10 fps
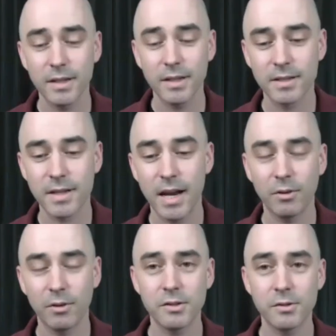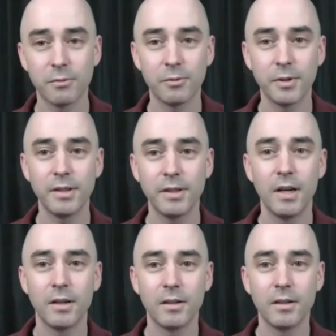thing is I have lots of free
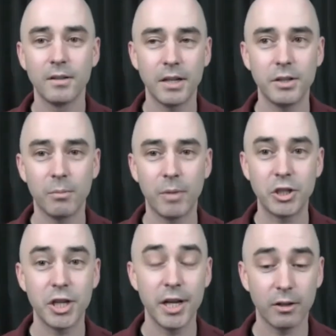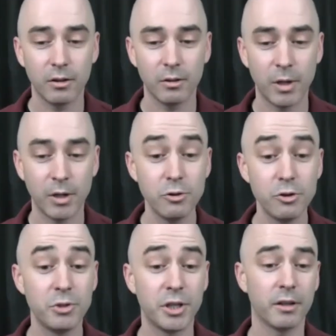Tai Chi on my channel, my
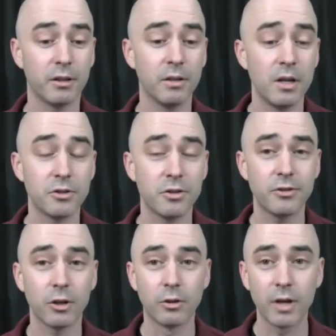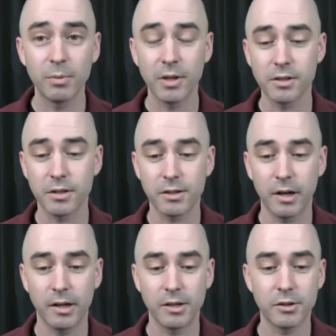YouTube channel. So that's a great place to
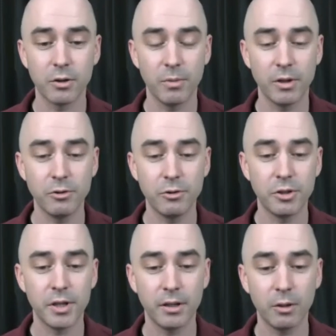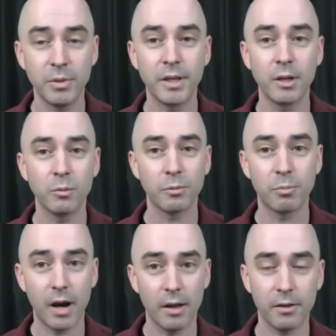start. Just go to my YouTube channel, Begin with
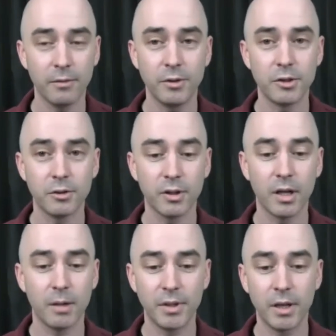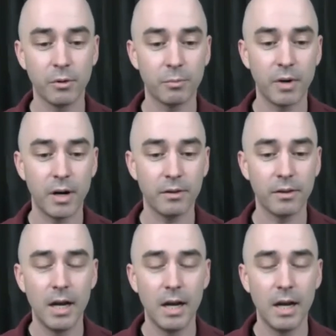Breath. If you just look up Begin with Breath.